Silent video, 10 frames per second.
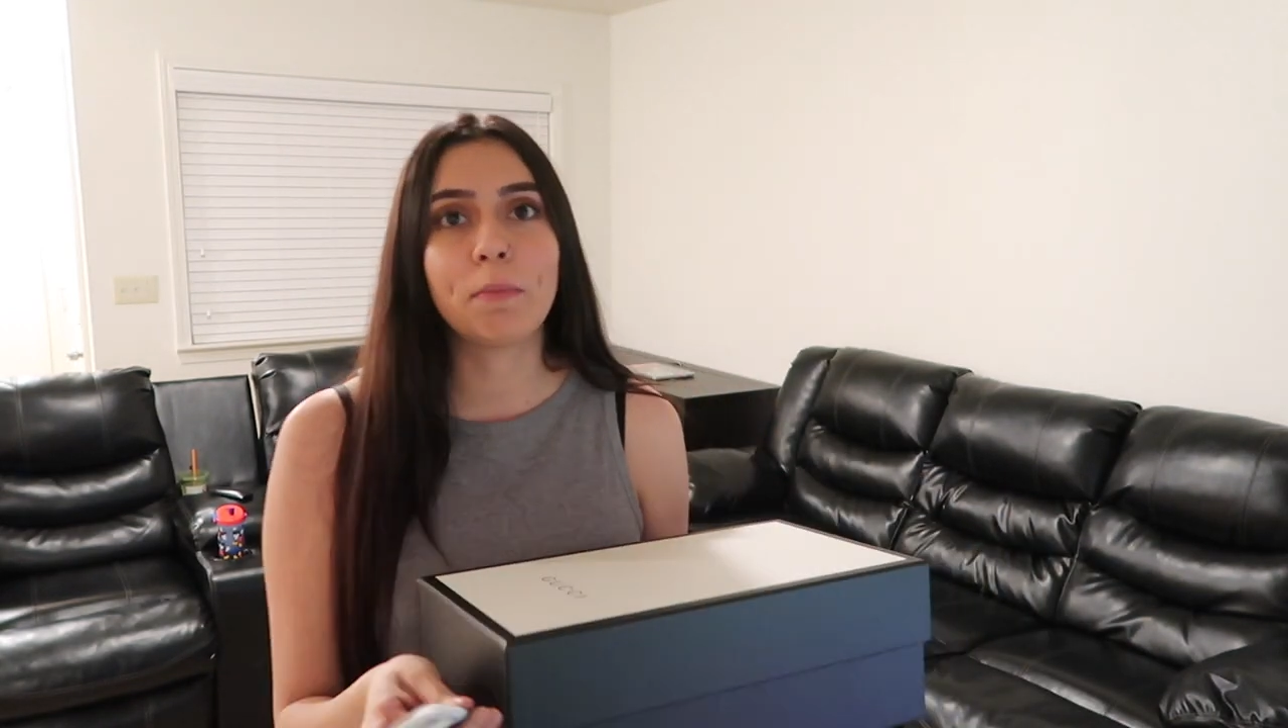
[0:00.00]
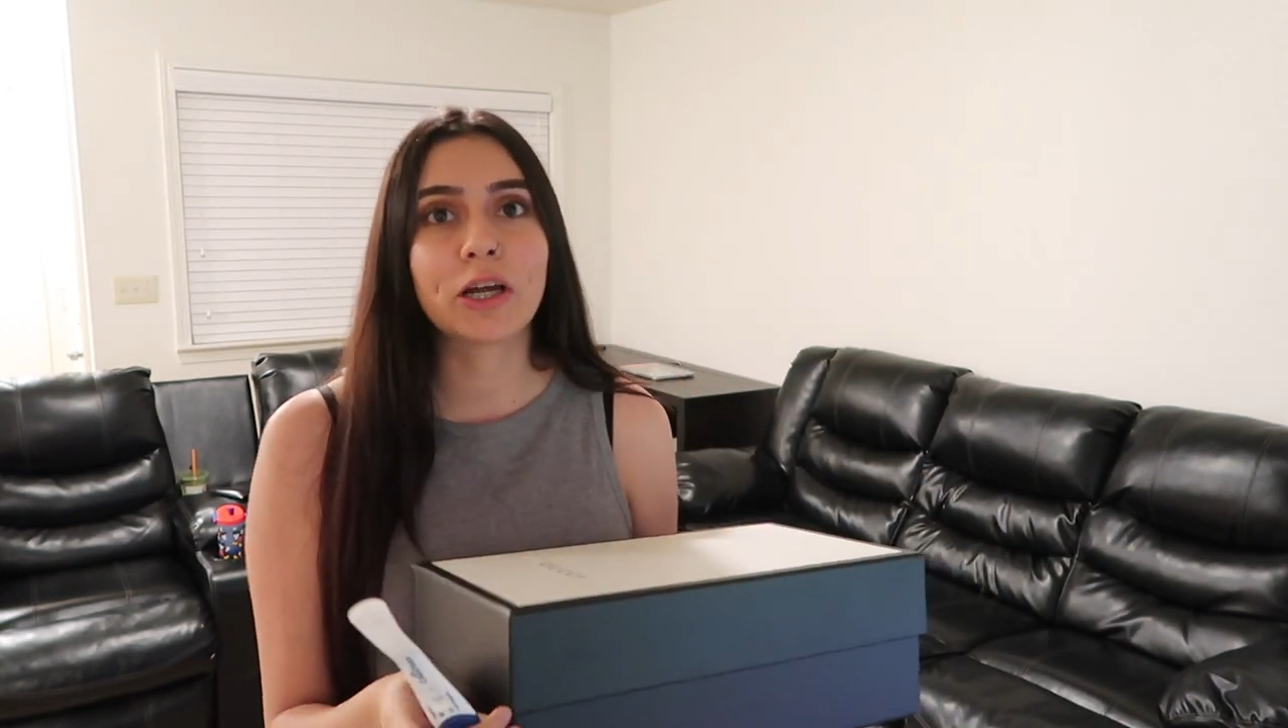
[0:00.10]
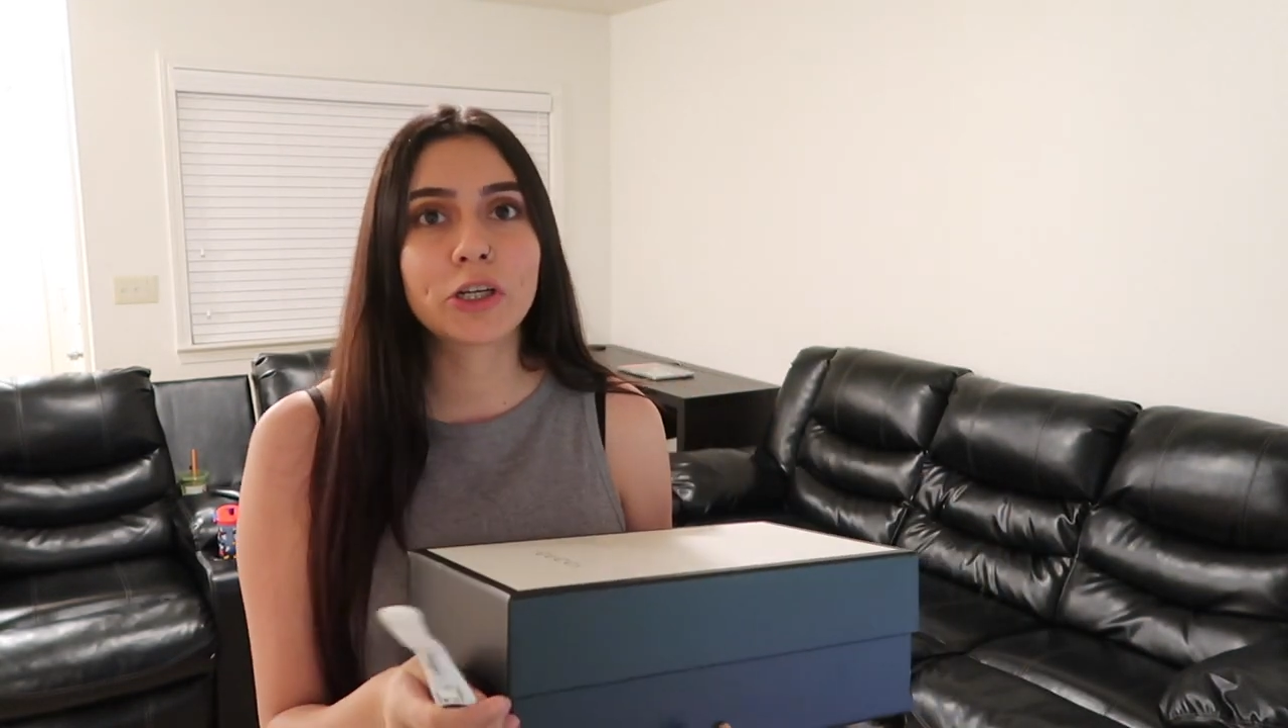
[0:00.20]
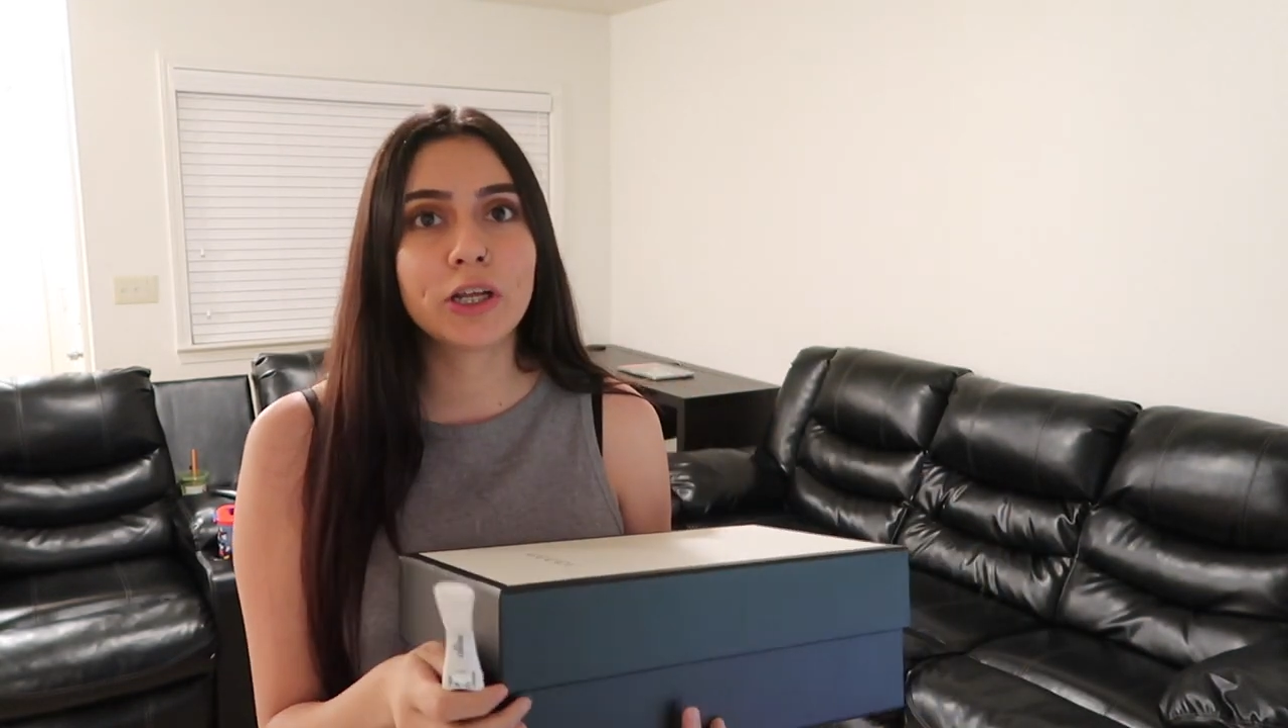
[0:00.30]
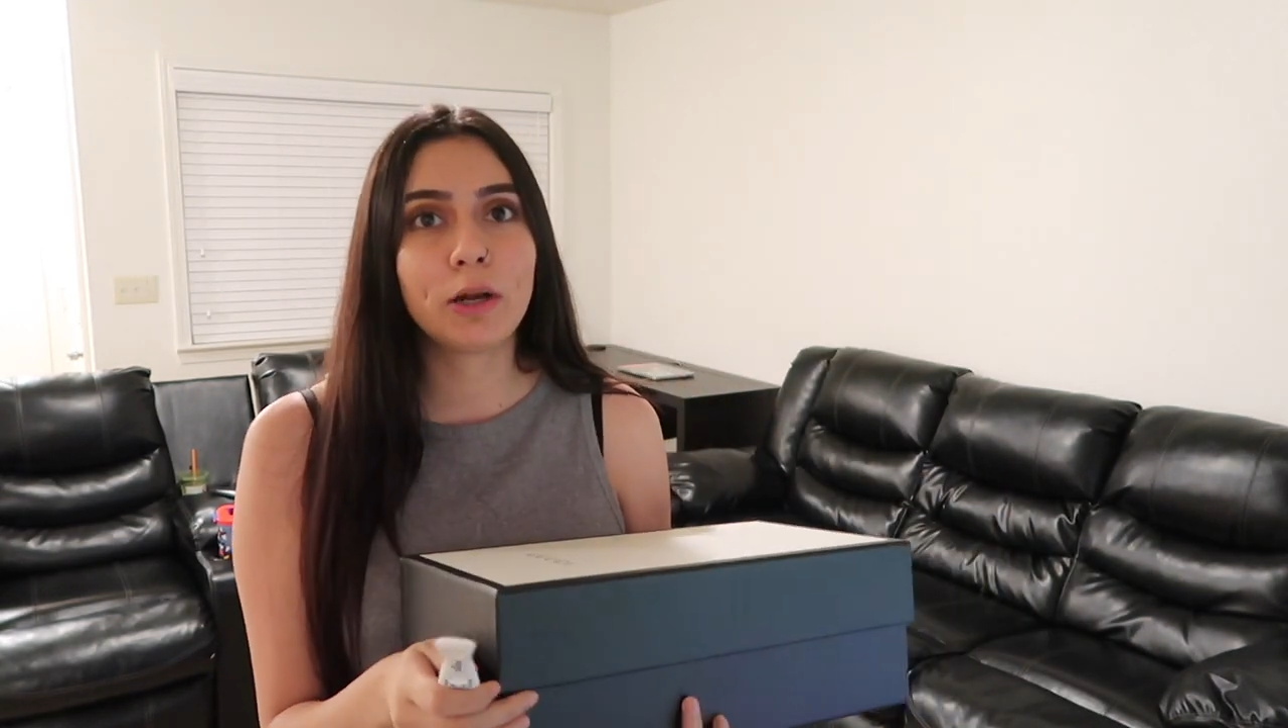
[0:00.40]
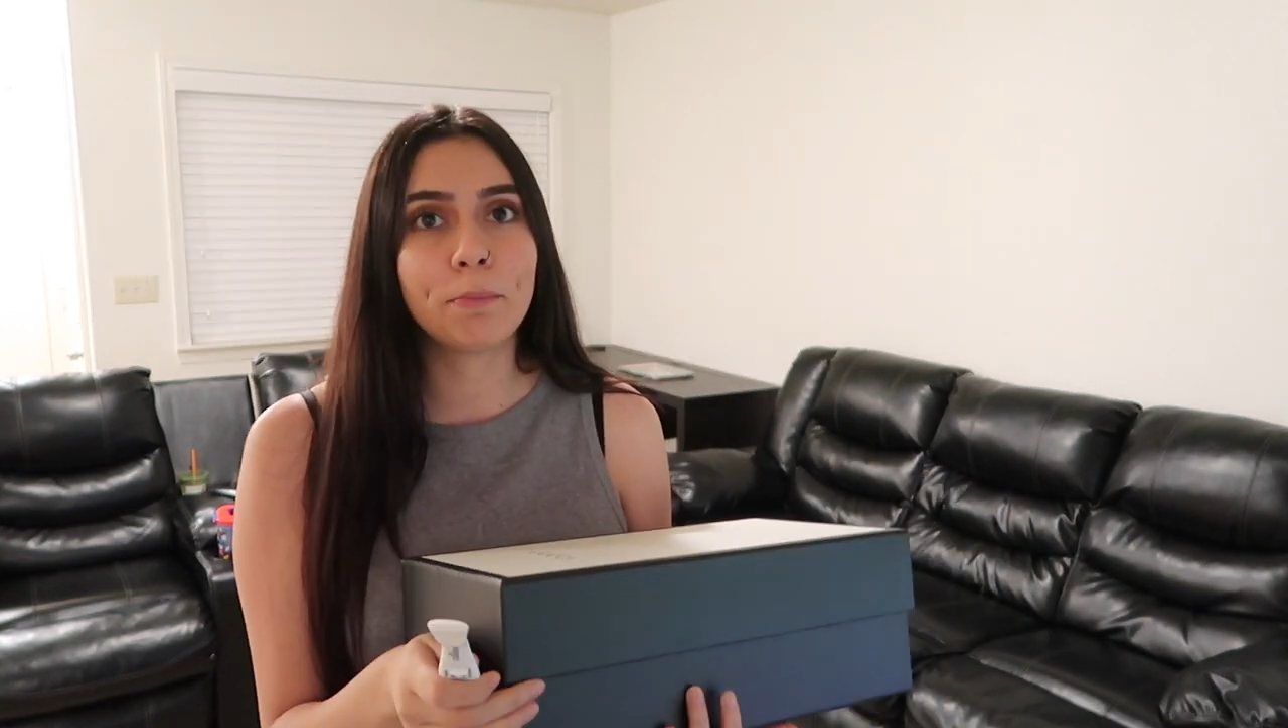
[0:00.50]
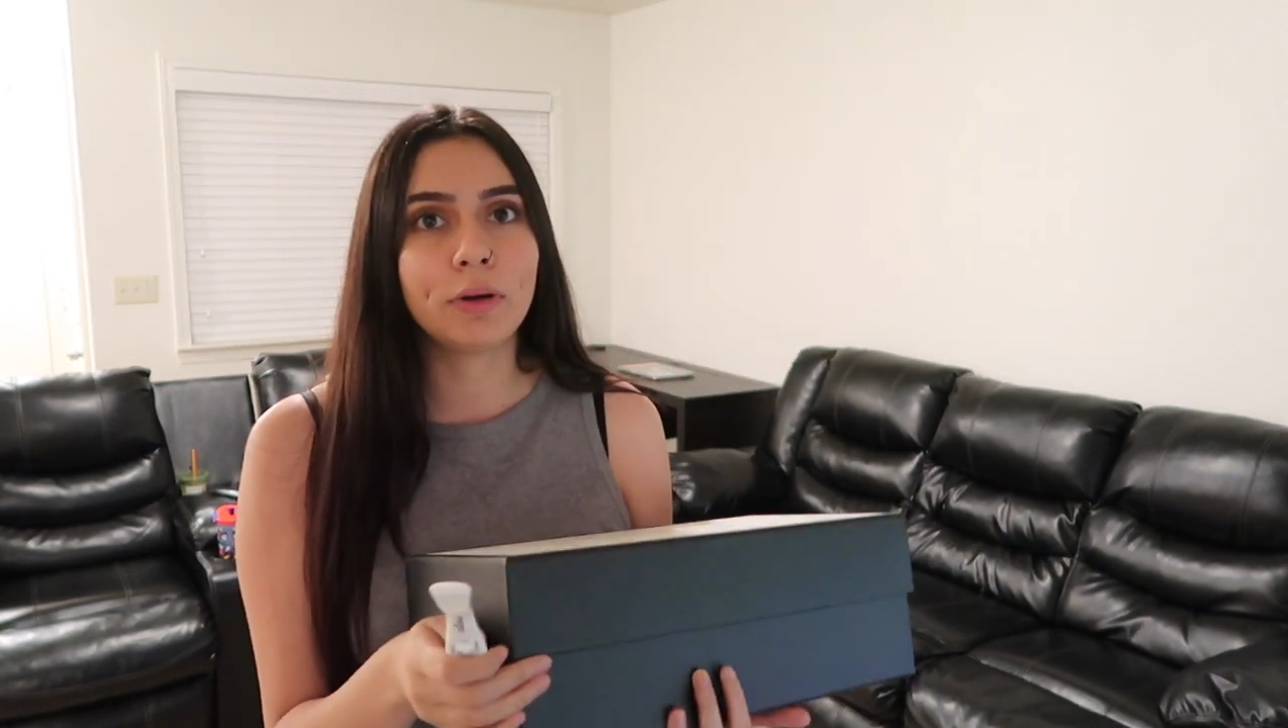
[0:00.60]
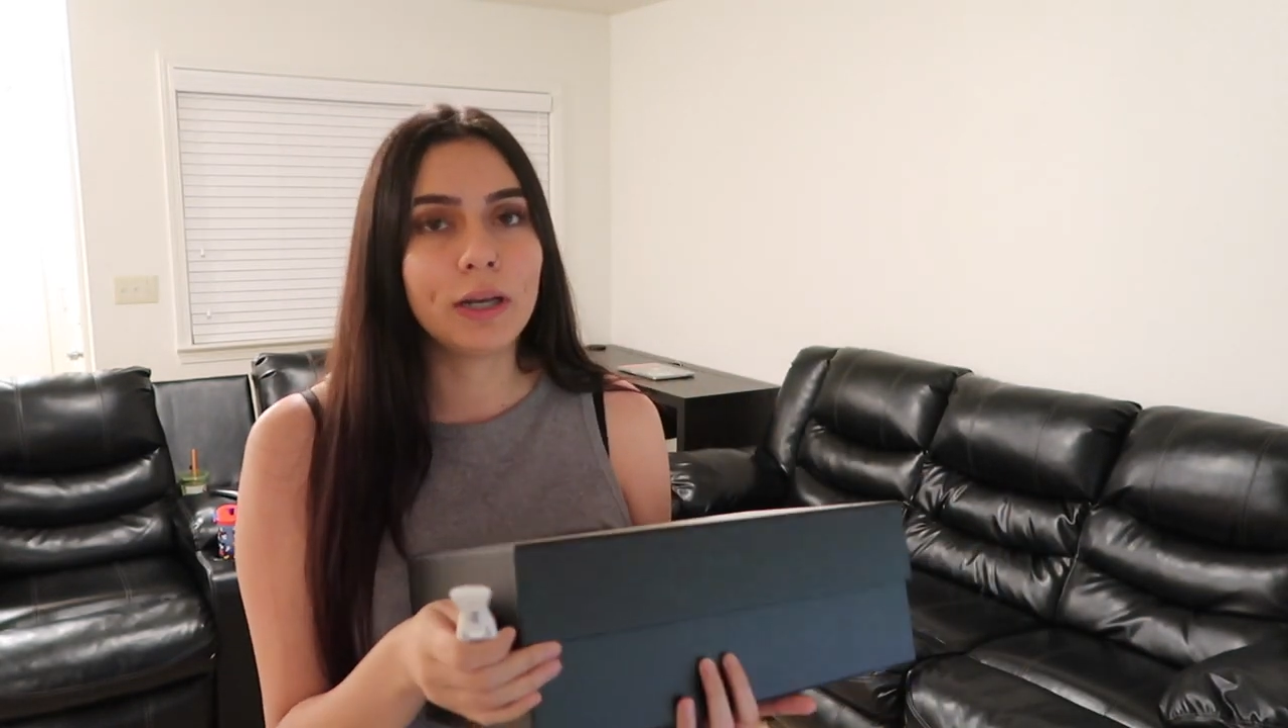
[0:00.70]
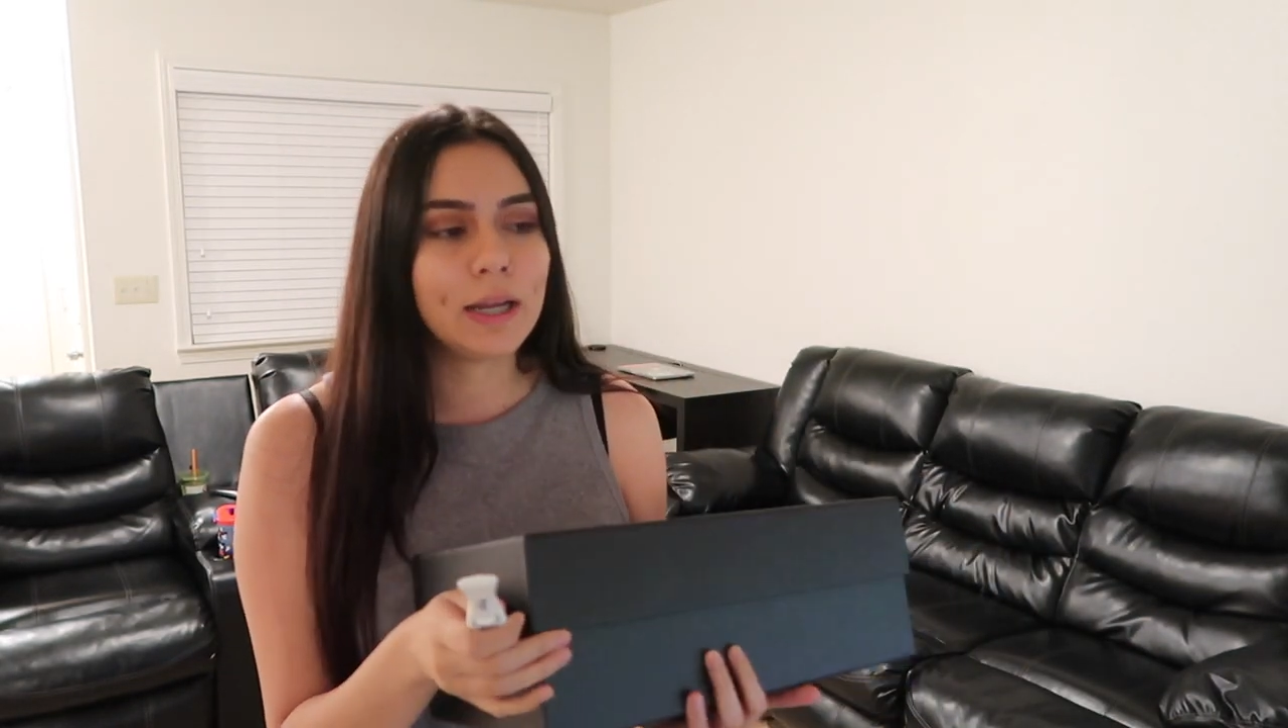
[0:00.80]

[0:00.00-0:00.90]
So I'm actually gonna put